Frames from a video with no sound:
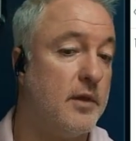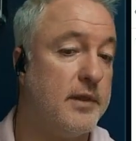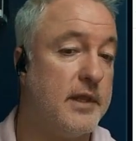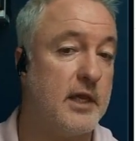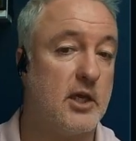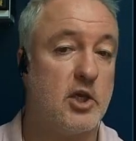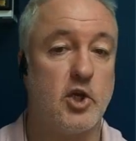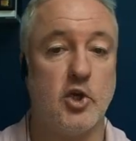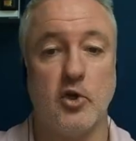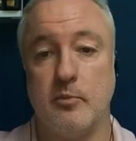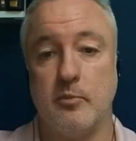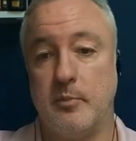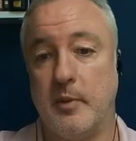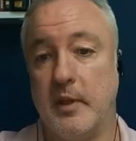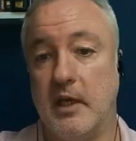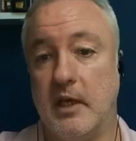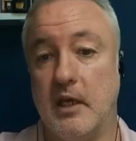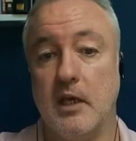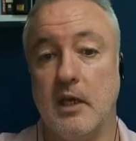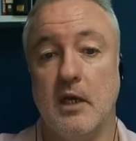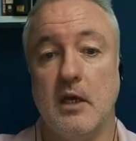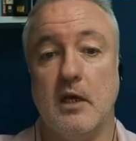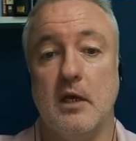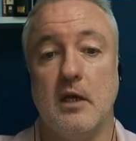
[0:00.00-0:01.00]
There could
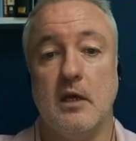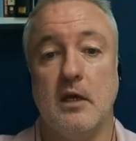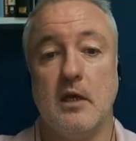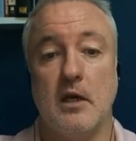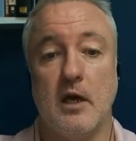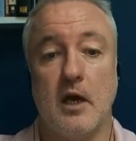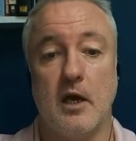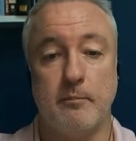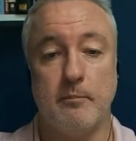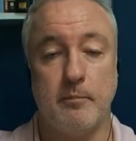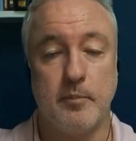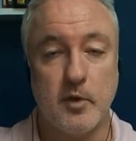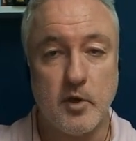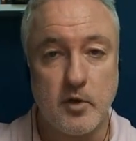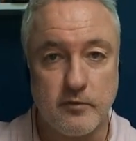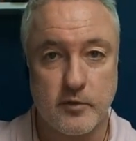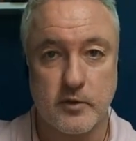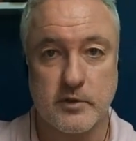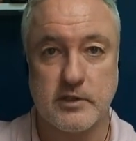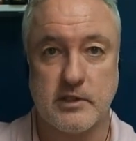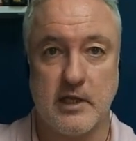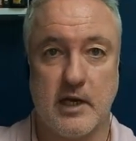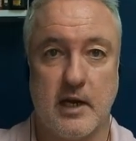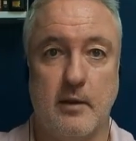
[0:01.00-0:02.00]
be a
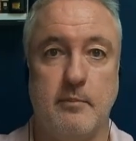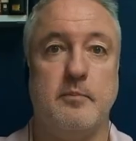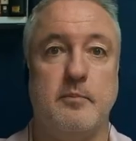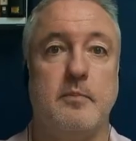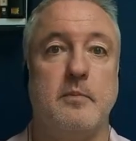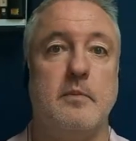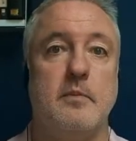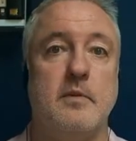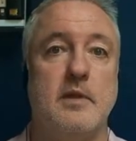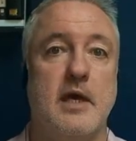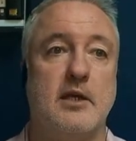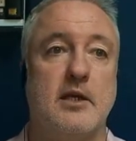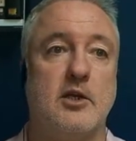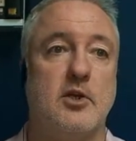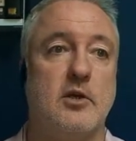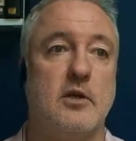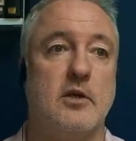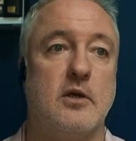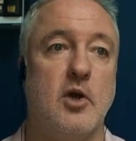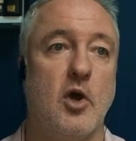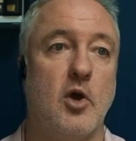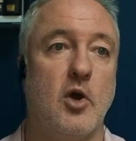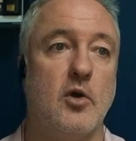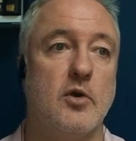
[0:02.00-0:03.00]
beautiful setup that
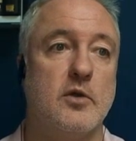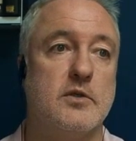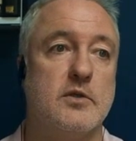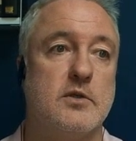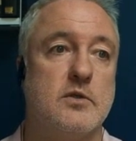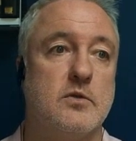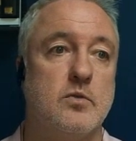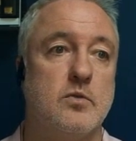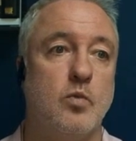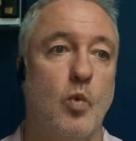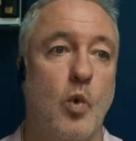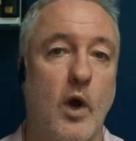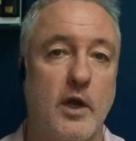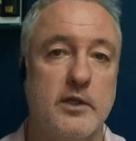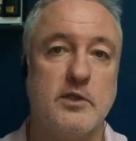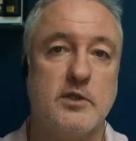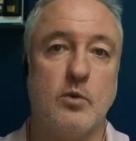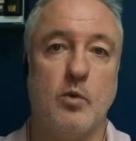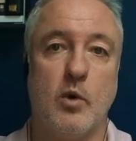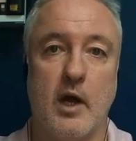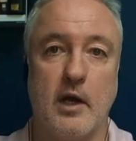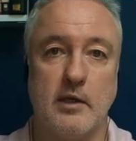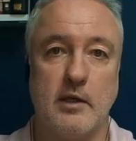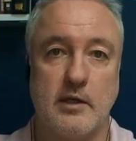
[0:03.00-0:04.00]
goes 1
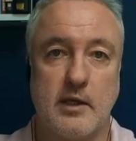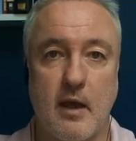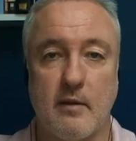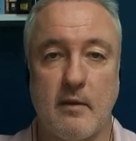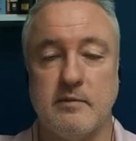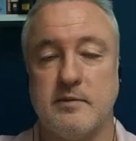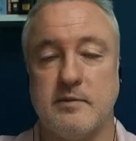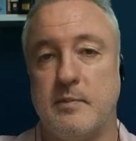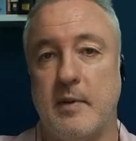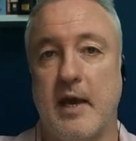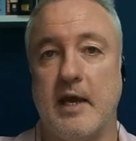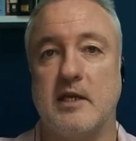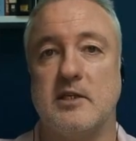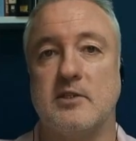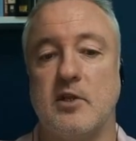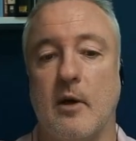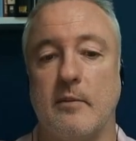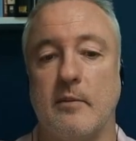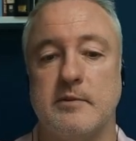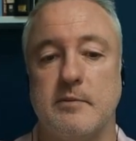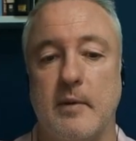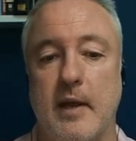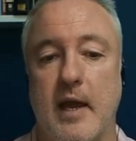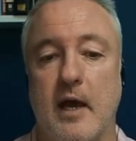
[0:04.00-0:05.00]
to 1, comes back,
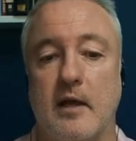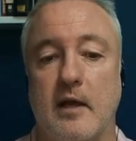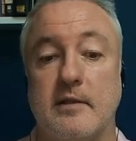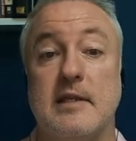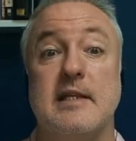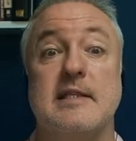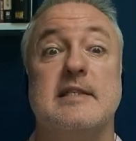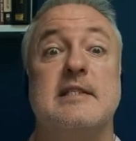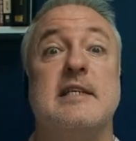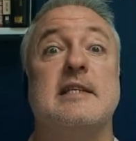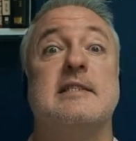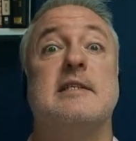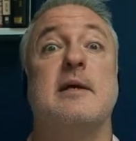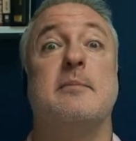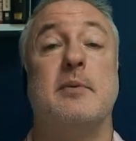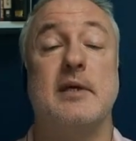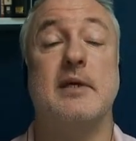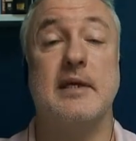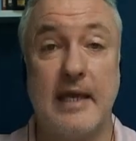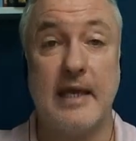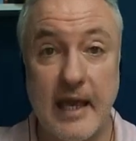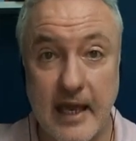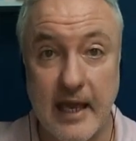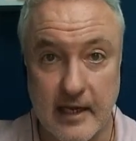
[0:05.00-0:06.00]
stops me out, then sets up
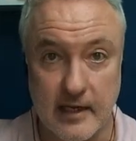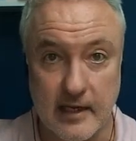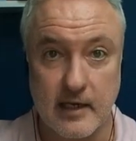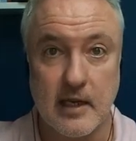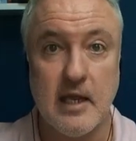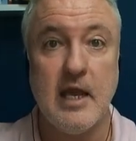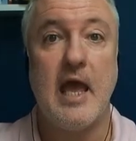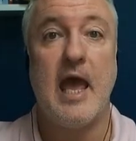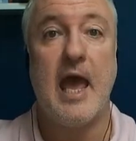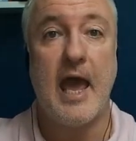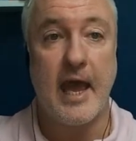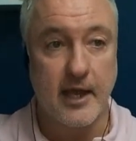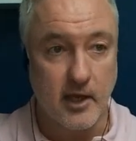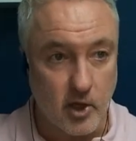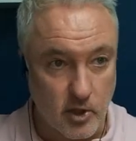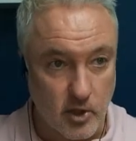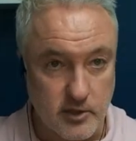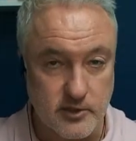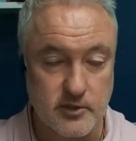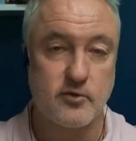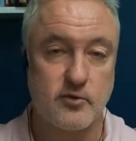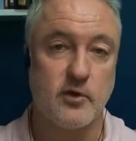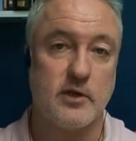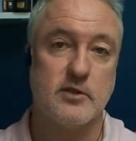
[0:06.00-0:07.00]
again and
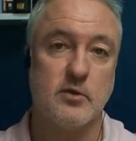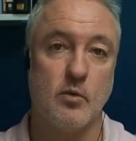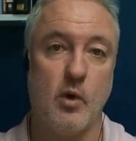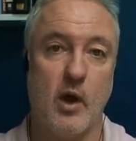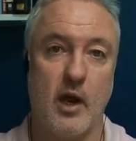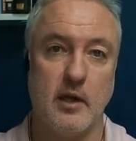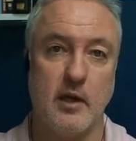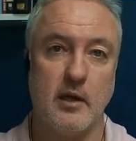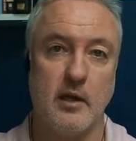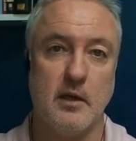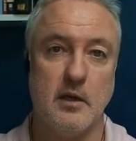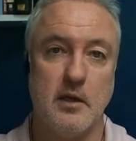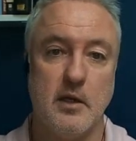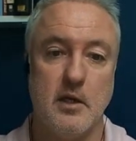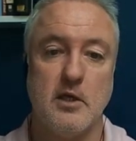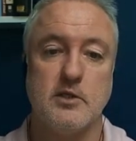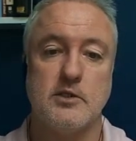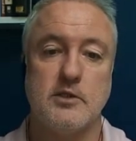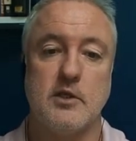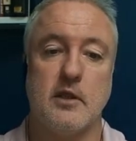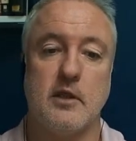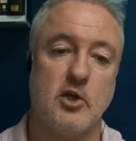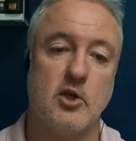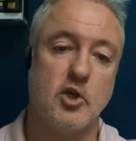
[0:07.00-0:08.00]
goes 3 to 1.
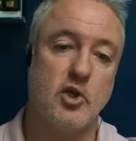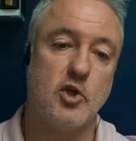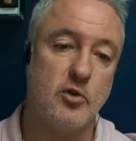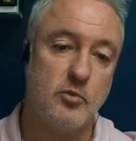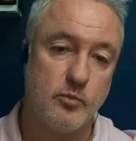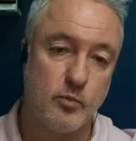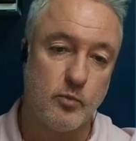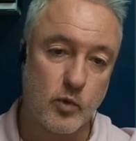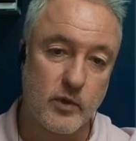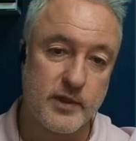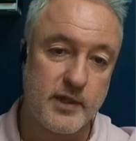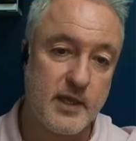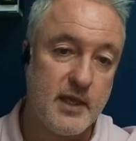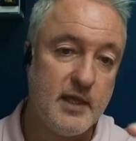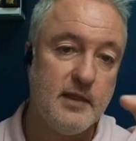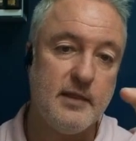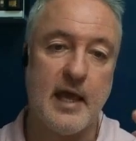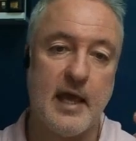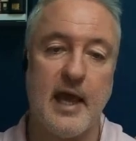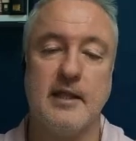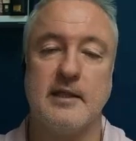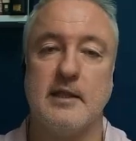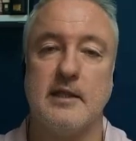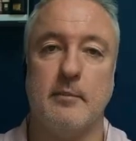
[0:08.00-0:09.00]
So there could,
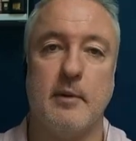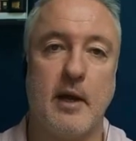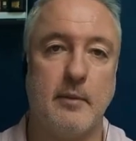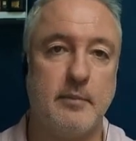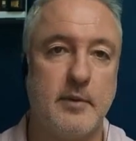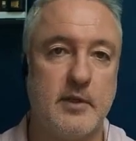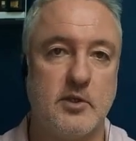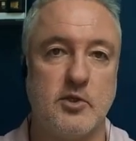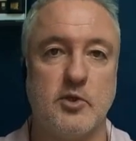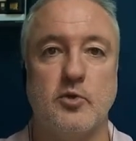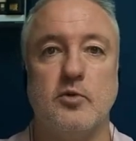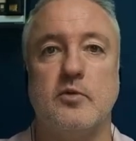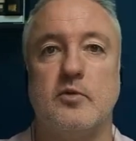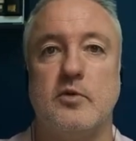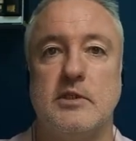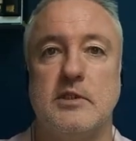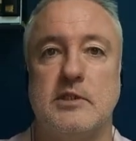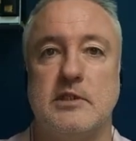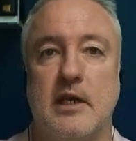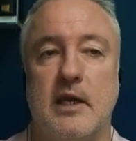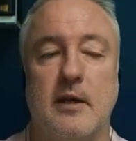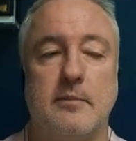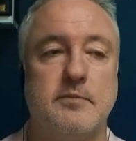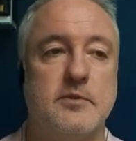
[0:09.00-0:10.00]
within that, there might be 2 or 3
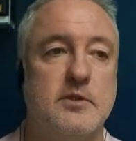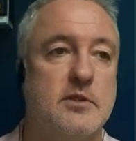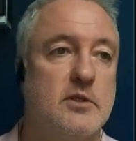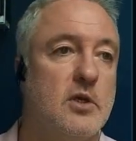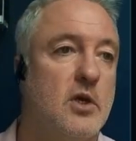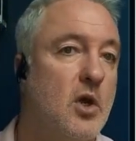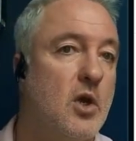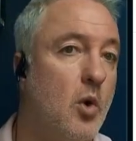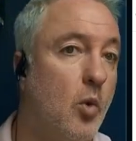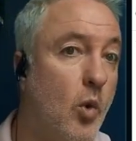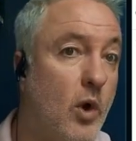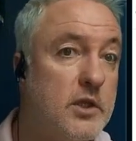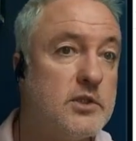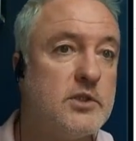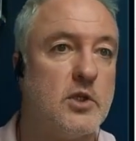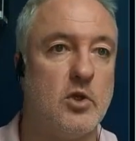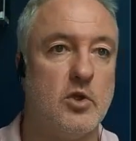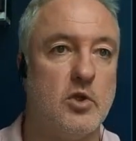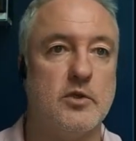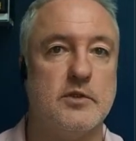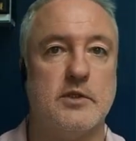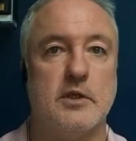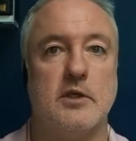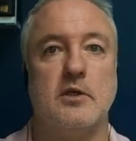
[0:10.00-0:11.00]
setups. One's a
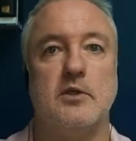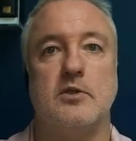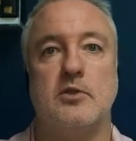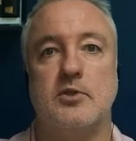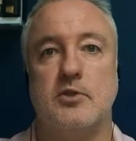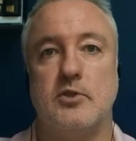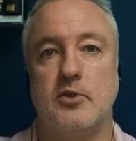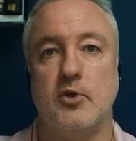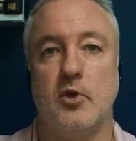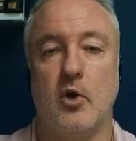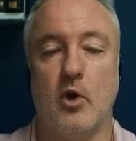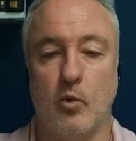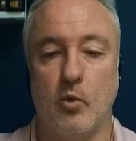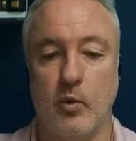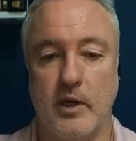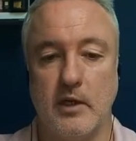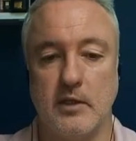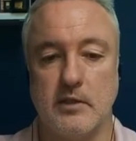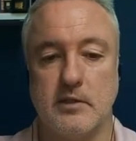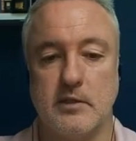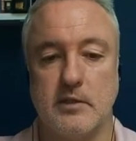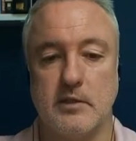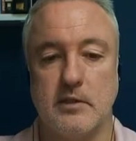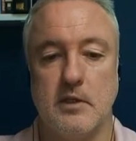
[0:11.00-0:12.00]
loser, 2 are
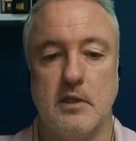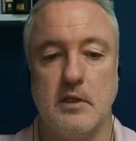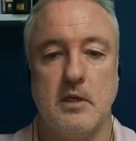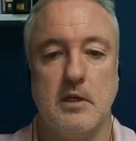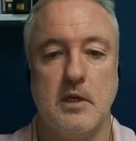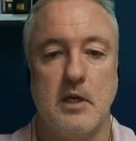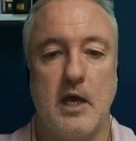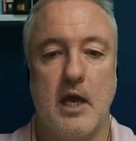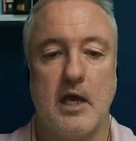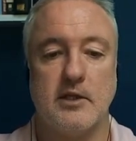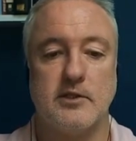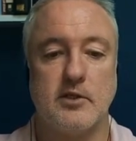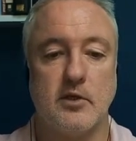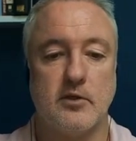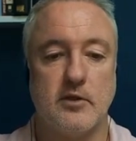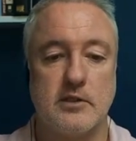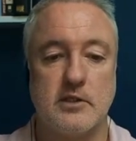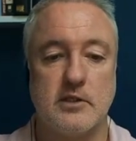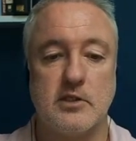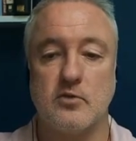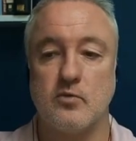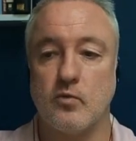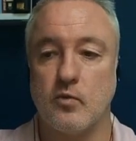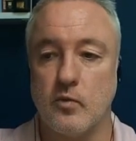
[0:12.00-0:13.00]
winners. And so
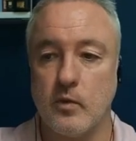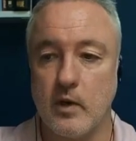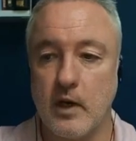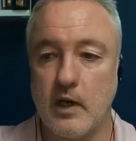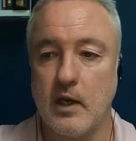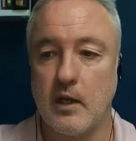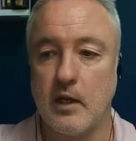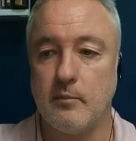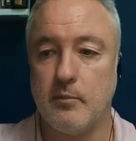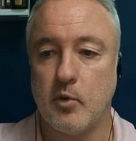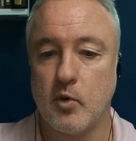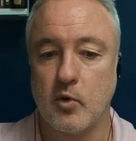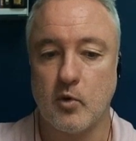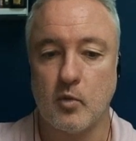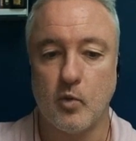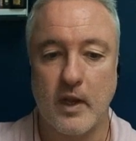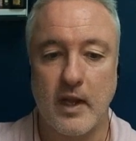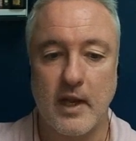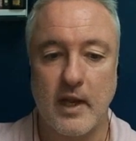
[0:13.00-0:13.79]
this is really important.